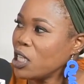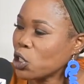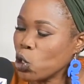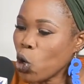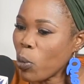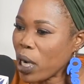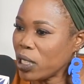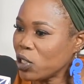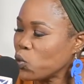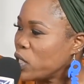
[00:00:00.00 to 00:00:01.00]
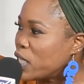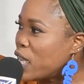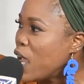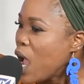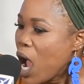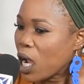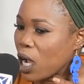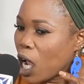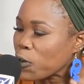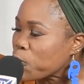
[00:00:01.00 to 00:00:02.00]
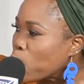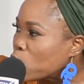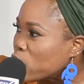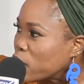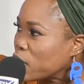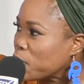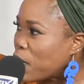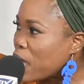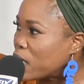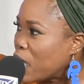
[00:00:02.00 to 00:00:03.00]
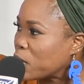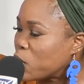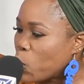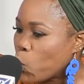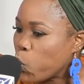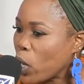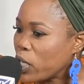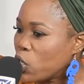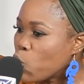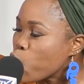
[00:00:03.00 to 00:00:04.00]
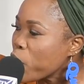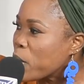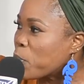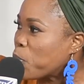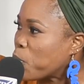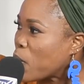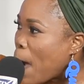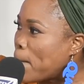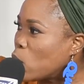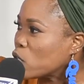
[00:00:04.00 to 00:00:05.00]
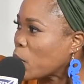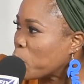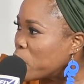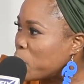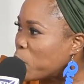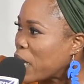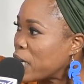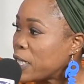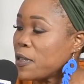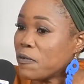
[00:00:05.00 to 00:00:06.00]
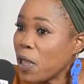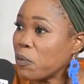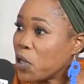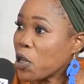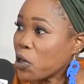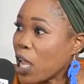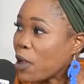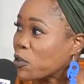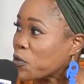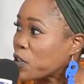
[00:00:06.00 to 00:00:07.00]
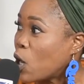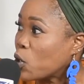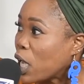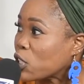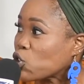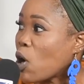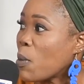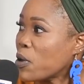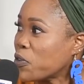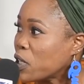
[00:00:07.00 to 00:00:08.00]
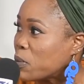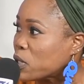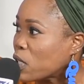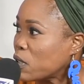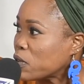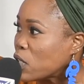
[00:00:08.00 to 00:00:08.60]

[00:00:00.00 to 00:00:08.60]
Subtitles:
So nobody's really confronting the fact that when you rape a bunch of people and leave them there, they have to figure out that trauma for themselves.